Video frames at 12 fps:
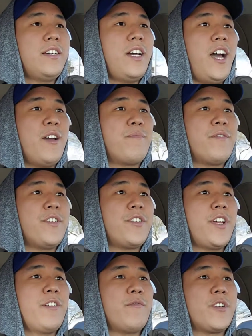I
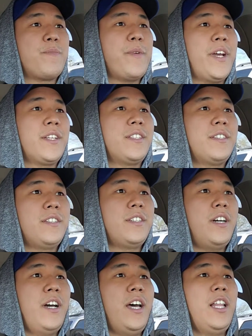appreciate, respect
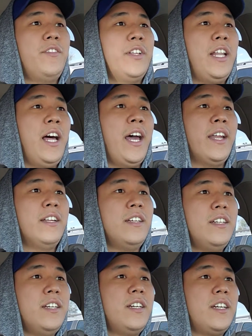a hell of a lot
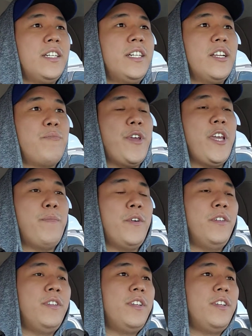good people.